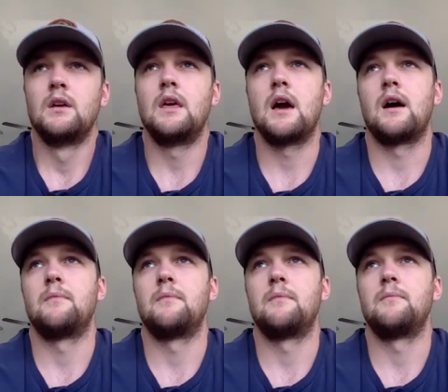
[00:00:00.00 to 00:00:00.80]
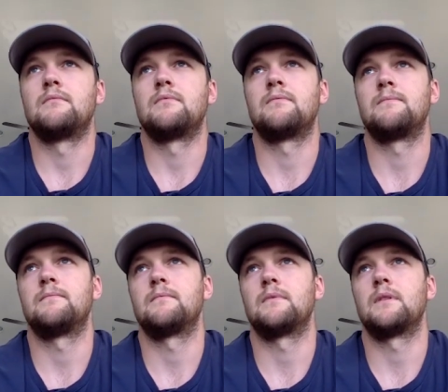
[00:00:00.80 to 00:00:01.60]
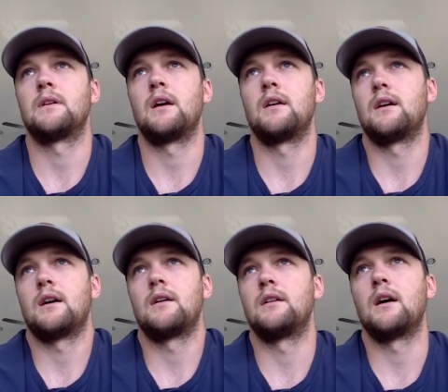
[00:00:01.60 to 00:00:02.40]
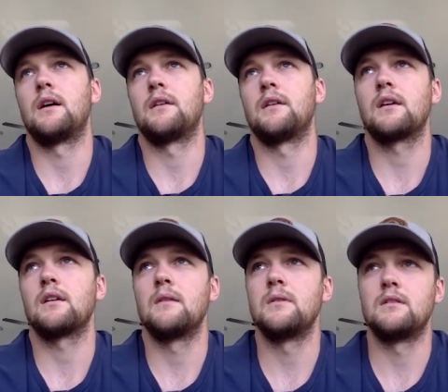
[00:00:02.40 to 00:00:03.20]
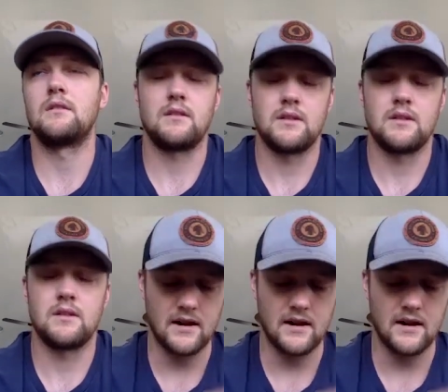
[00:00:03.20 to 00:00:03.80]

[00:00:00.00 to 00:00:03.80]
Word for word: Yeah, I mean, I I think I mean it,